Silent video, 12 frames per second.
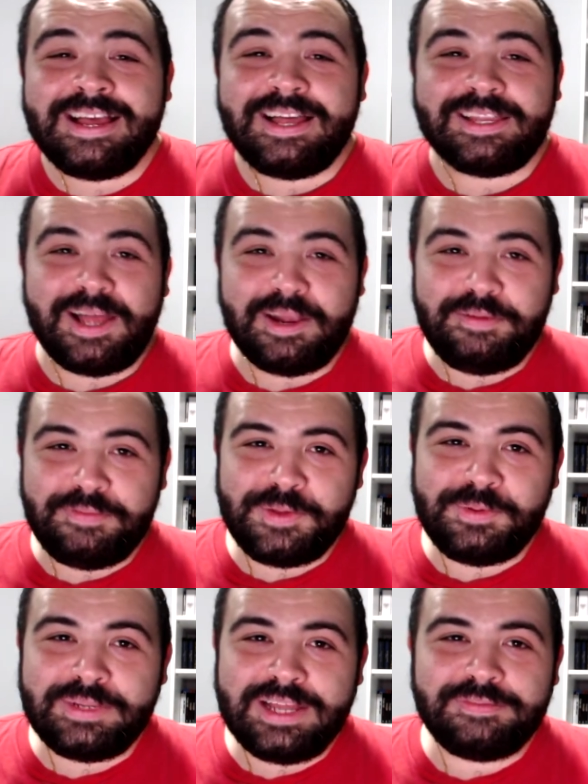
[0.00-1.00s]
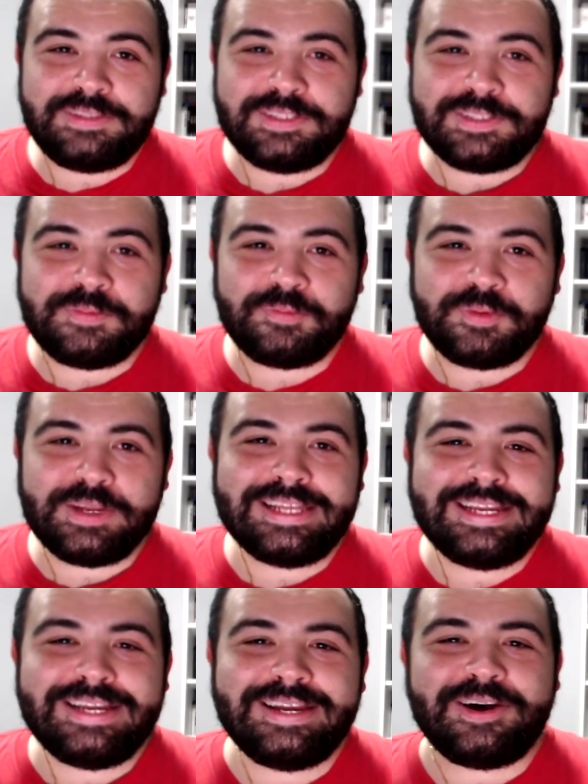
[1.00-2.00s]
A lot of you left some
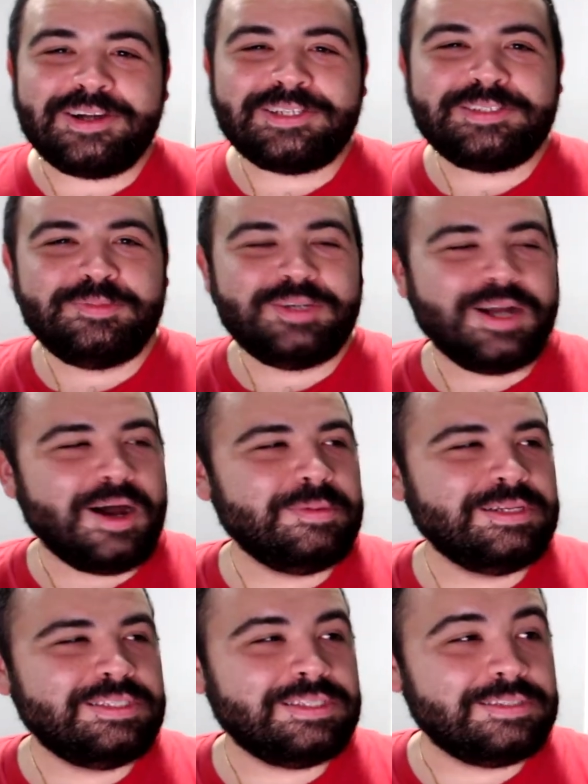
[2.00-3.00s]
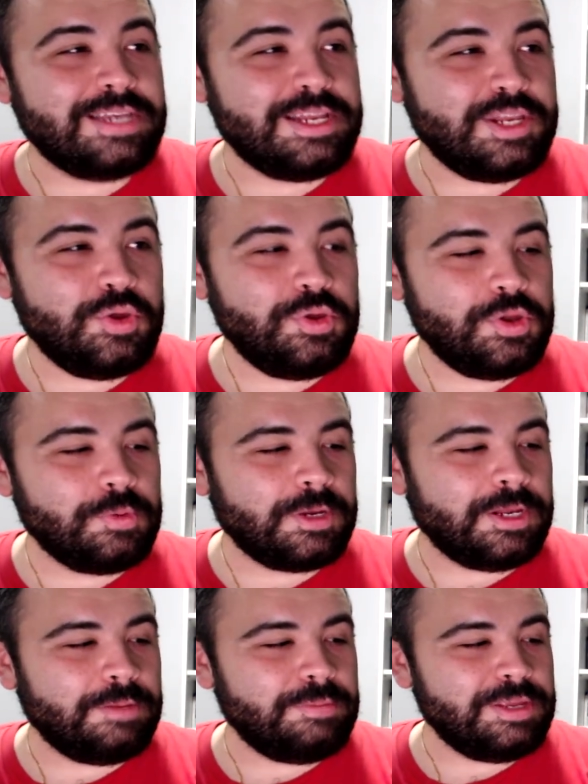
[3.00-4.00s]
really awesome comments because I knew you were
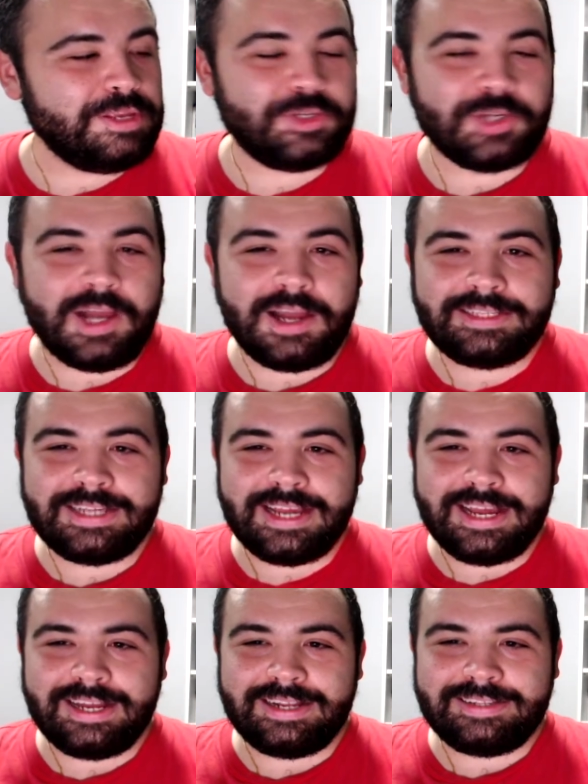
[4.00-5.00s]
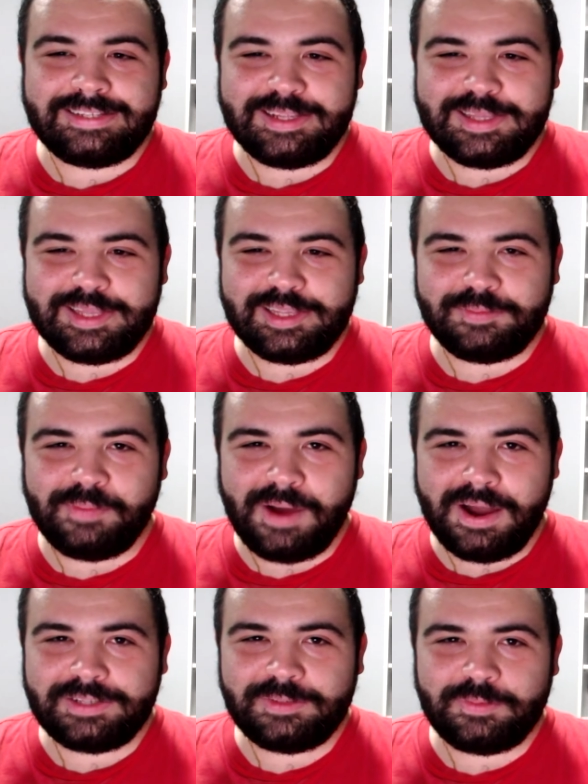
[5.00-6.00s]
going to be shocked at this
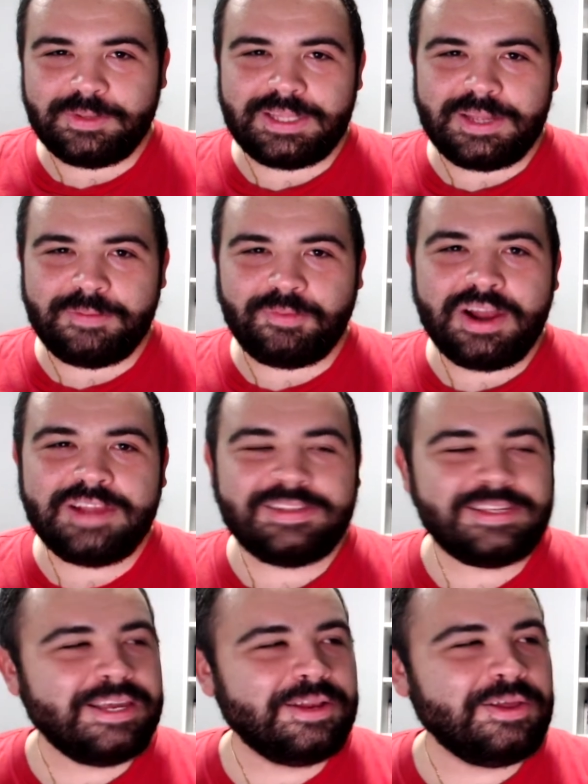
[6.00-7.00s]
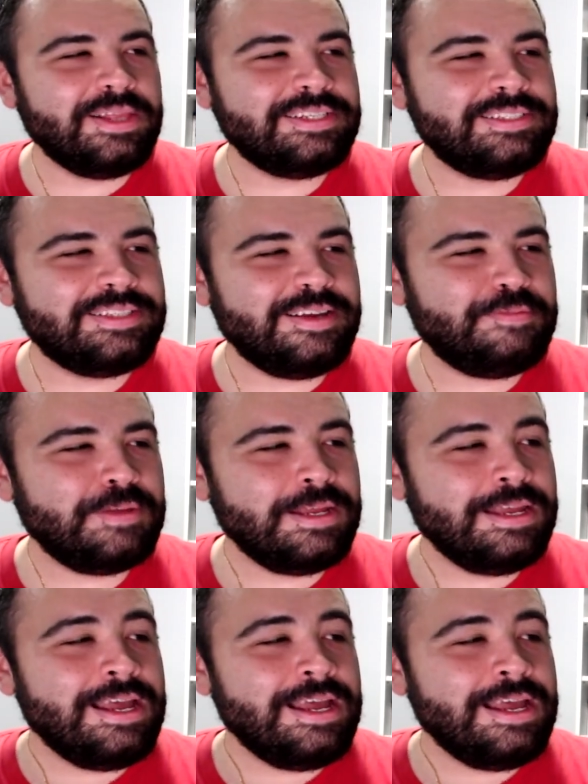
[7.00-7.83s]
box with the pricing and all that stuff.